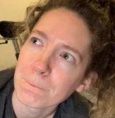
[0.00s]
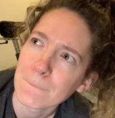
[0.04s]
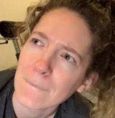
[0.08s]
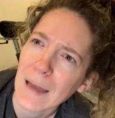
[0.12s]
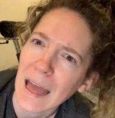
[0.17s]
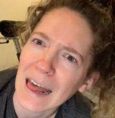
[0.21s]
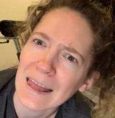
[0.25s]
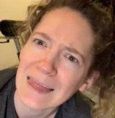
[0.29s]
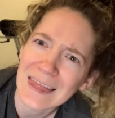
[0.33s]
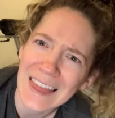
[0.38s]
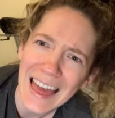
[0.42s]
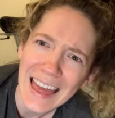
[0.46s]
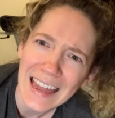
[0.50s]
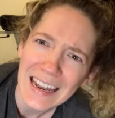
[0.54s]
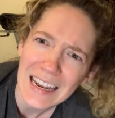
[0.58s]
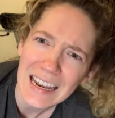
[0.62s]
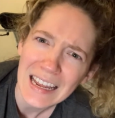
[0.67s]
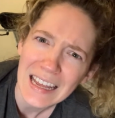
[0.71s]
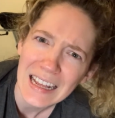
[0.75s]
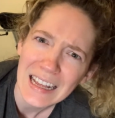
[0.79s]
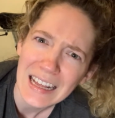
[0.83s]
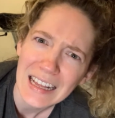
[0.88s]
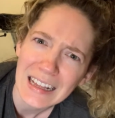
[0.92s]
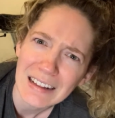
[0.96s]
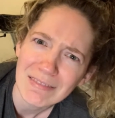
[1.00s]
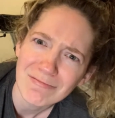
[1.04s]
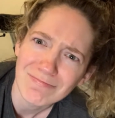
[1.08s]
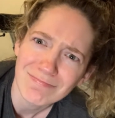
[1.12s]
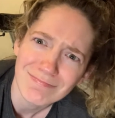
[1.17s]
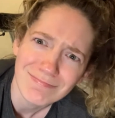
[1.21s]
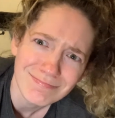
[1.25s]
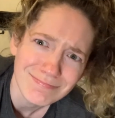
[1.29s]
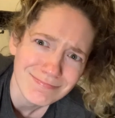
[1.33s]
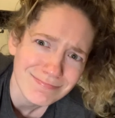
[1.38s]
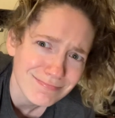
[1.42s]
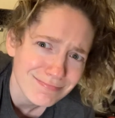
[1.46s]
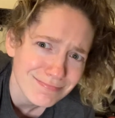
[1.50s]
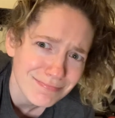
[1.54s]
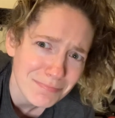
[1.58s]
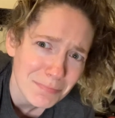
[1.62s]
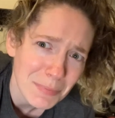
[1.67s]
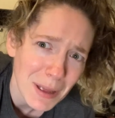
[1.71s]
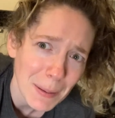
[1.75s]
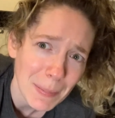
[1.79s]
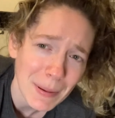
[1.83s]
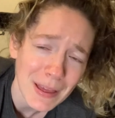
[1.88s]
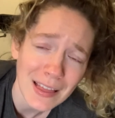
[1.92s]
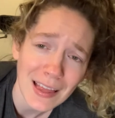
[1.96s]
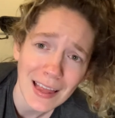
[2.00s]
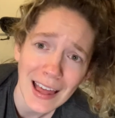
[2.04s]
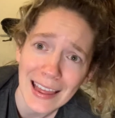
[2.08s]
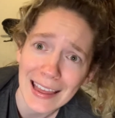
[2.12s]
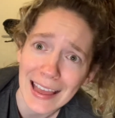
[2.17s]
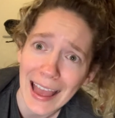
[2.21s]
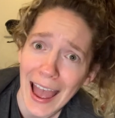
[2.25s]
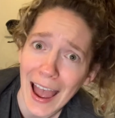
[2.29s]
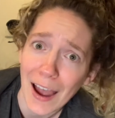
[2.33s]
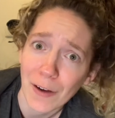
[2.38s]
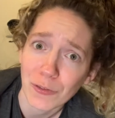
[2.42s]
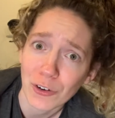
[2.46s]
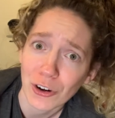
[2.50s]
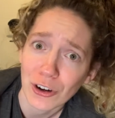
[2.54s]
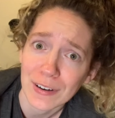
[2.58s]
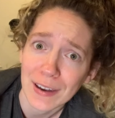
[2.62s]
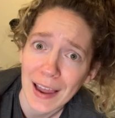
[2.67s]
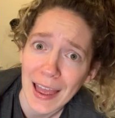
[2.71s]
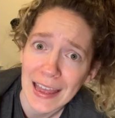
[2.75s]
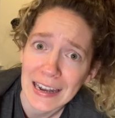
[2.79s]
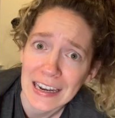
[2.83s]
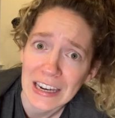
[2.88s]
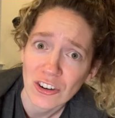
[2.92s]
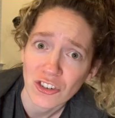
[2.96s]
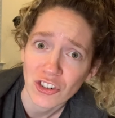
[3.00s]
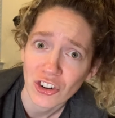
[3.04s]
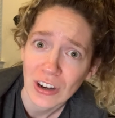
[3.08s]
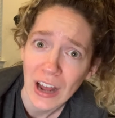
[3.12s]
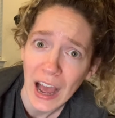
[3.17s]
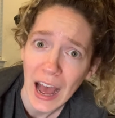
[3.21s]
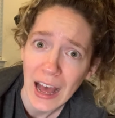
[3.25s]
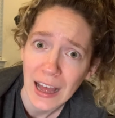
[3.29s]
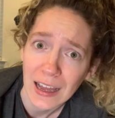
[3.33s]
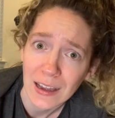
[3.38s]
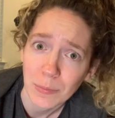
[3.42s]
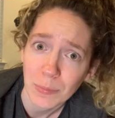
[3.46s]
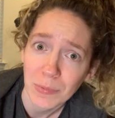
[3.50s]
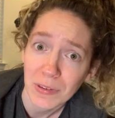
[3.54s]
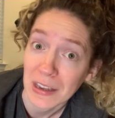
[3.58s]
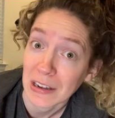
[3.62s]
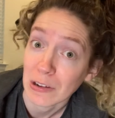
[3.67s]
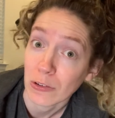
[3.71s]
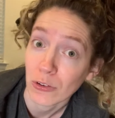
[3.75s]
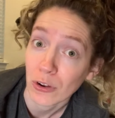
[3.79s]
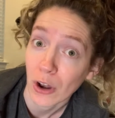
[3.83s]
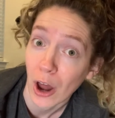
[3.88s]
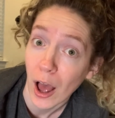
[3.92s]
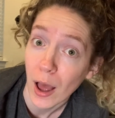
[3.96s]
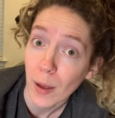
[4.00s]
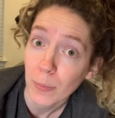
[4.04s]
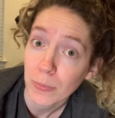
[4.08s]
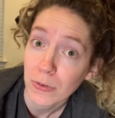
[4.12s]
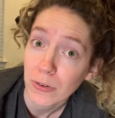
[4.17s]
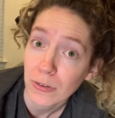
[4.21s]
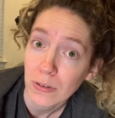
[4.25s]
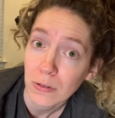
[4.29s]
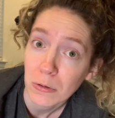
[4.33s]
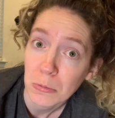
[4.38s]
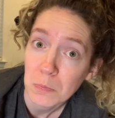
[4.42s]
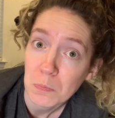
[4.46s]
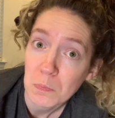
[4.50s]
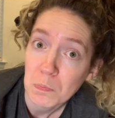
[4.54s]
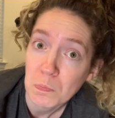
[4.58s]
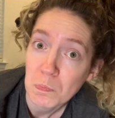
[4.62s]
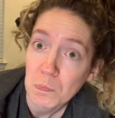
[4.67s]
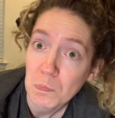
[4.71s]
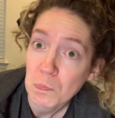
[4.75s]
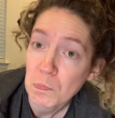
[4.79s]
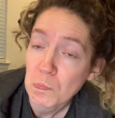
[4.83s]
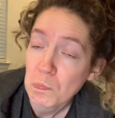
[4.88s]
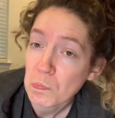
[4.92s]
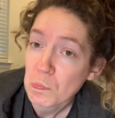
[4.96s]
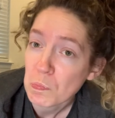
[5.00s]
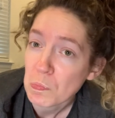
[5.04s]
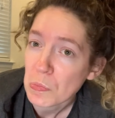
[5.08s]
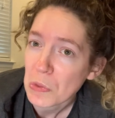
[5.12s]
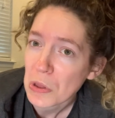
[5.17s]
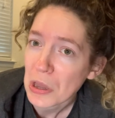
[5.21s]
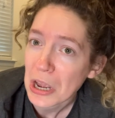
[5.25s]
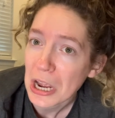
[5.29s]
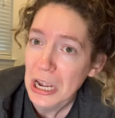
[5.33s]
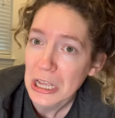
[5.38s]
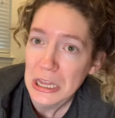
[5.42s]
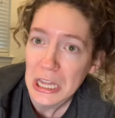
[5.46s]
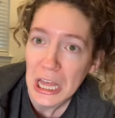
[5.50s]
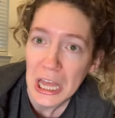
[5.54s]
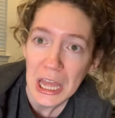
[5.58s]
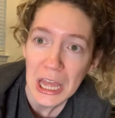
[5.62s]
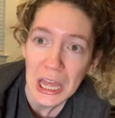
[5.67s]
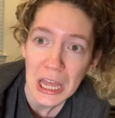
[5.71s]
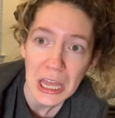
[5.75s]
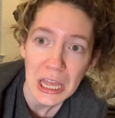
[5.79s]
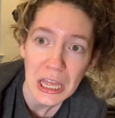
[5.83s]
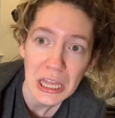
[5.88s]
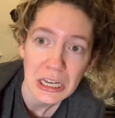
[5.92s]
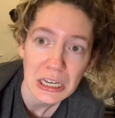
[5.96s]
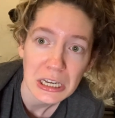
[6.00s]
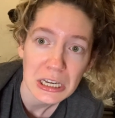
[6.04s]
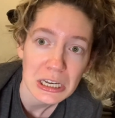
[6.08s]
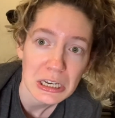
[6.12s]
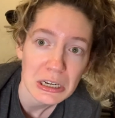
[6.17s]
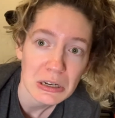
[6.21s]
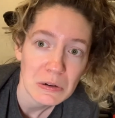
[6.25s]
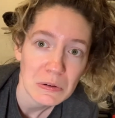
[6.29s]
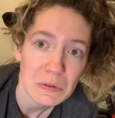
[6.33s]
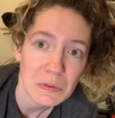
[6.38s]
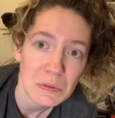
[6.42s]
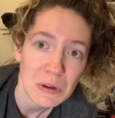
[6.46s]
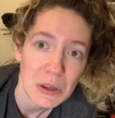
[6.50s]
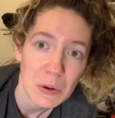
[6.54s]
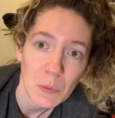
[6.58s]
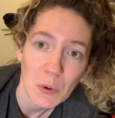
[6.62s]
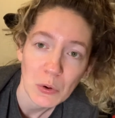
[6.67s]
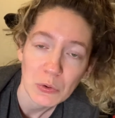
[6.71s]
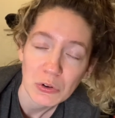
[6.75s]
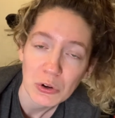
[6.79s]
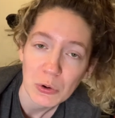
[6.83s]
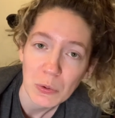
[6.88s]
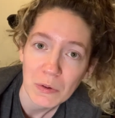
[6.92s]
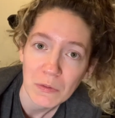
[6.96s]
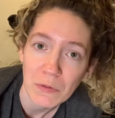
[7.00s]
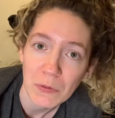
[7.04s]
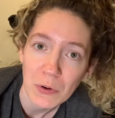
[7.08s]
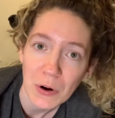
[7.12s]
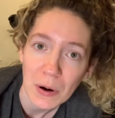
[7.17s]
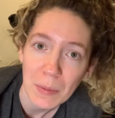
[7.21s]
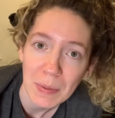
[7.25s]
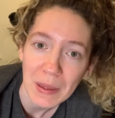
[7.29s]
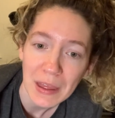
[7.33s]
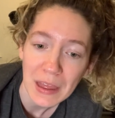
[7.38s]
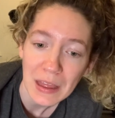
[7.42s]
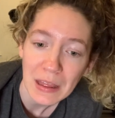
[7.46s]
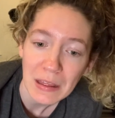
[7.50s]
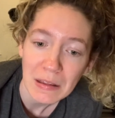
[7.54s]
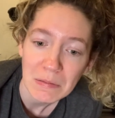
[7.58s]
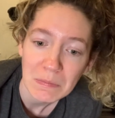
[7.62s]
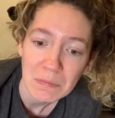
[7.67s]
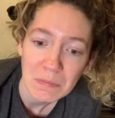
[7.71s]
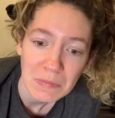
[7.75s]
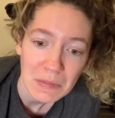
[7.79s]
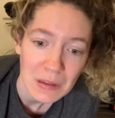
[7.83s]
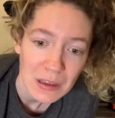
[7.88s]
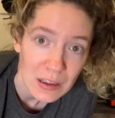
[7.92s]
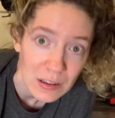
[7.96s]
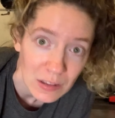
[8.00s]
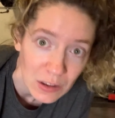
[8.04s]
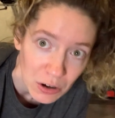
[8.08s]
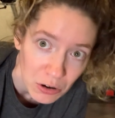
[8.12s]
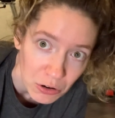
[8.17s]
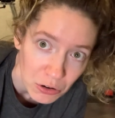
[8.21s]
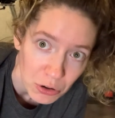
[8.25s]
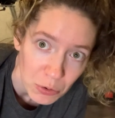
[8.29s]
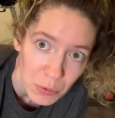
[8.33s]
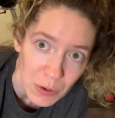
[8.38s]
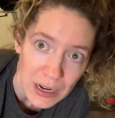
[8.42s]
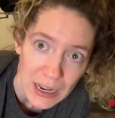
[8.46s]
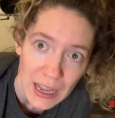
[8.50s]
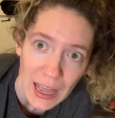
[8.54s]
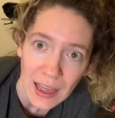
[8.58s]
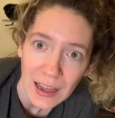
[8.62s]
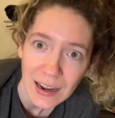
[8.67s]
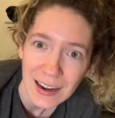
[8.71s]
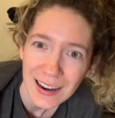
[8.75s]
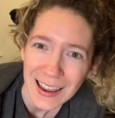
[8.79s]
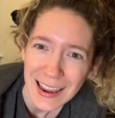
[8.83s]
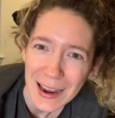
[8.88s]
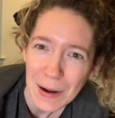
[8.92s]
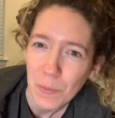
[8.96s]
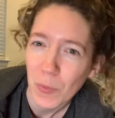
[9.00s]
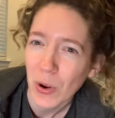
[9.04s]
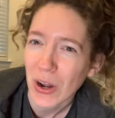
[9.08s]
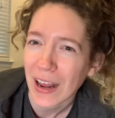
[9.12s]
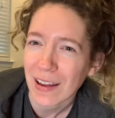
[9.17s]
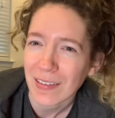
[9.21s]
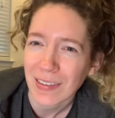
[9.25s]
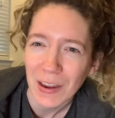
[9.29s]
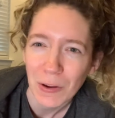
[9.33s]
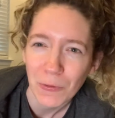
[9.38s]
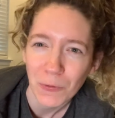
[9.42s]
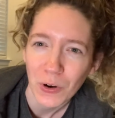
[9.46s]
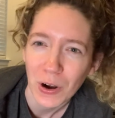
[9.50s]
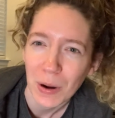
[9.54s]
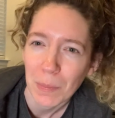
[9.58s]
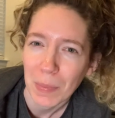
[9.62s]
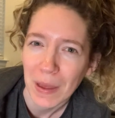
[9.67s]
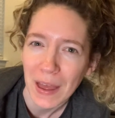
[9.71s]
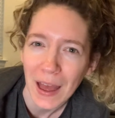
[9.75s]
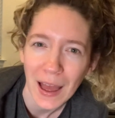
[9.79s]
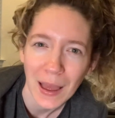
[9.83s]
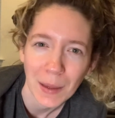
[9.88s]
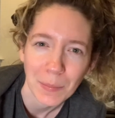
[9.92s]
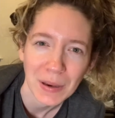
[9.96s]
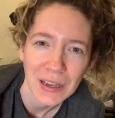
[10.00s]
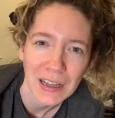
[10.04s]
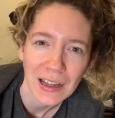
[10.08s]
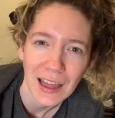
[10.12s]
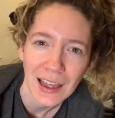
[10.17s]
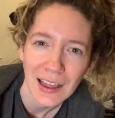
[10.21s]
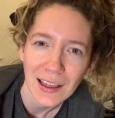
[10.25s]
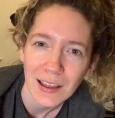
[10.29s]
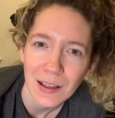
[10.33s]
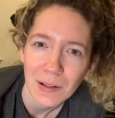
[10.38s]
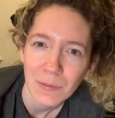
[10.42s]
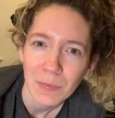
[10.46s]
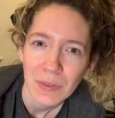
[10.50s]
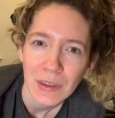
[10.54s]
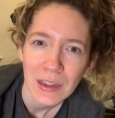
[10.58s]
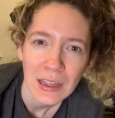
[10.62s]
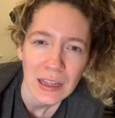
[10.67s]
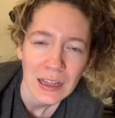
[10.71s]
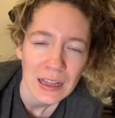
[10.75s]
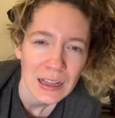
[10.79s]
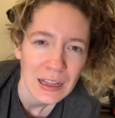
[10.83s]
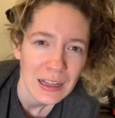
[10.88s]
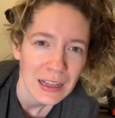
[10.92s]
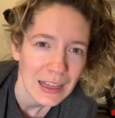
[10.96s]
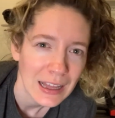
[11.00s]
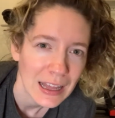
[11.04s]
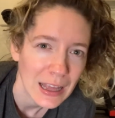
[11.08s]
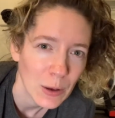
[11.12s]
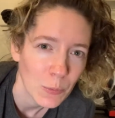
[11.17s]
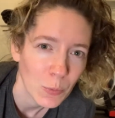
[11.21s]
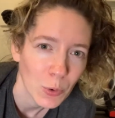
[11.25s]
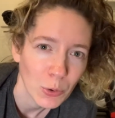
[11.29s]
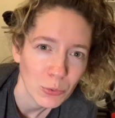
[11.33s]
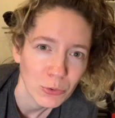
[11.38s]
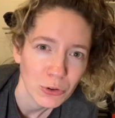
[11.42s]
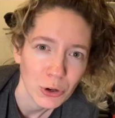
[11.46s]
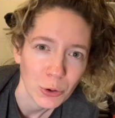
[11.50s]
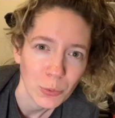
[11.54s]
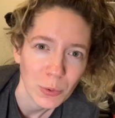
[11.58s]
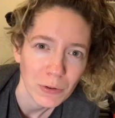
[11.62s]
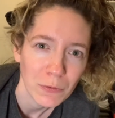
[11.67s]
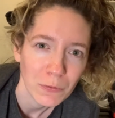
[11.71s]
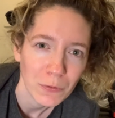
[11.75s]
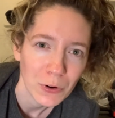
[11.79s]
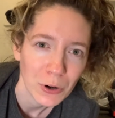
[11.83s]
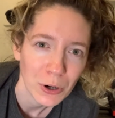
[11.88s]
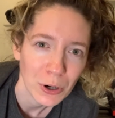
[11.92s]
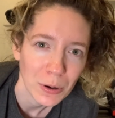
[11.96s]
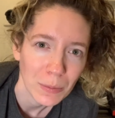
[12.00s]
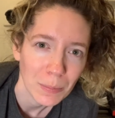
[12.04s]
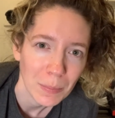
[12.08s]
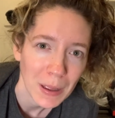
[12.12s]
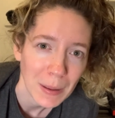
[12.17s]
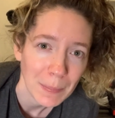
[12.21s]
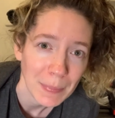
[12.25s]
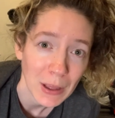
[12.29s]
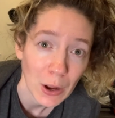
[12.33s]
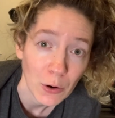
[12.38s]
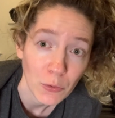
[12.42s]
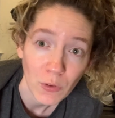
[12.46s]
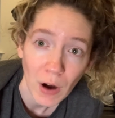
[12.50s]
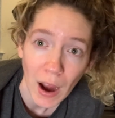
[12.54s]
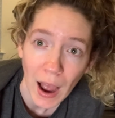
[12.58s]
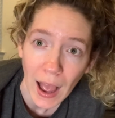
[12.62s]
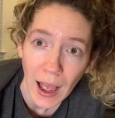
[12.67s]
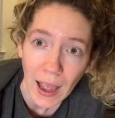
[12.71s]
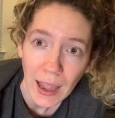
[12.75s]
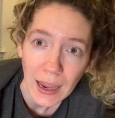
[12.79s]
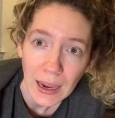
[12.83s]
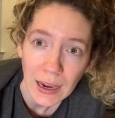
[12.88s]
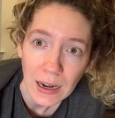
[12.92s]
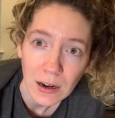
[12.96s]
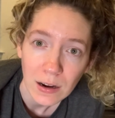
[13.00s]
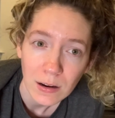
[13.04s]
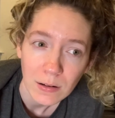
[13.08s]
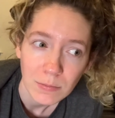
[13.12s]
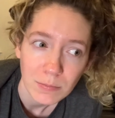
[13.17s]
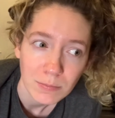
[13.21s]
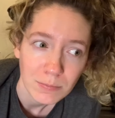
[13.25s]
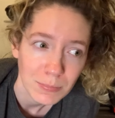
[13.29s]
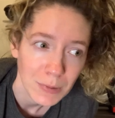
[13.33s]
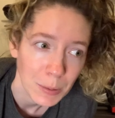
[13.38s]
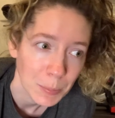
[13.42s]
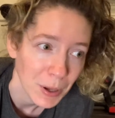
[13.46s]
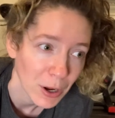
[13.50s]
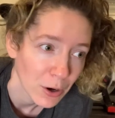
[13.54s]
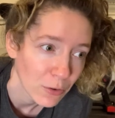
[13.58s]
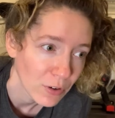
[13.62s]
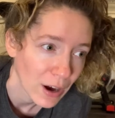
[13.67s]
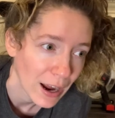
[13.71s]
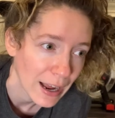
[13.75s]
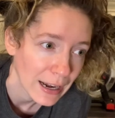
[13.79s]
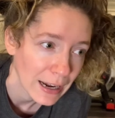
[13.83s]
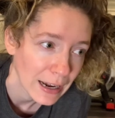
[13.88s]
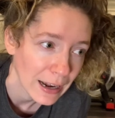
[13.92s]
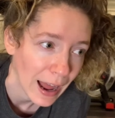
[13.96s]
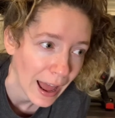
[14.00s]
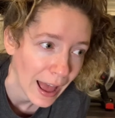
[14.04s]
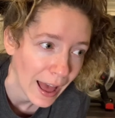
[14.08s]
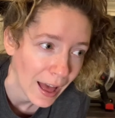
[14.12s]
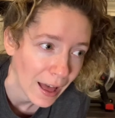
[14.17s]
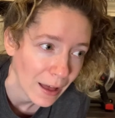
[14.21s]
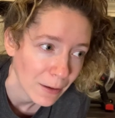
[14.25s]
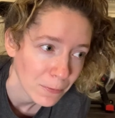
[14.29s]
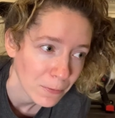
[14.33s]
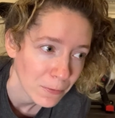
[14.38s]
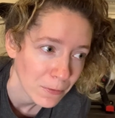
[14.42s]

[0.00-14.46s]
And then maybe like after 10-ish times it stops, and then it won't do it for a bit, and then I'll do it again. And when I say for a bit, I mean like it won't do it for maybe a ride and a half,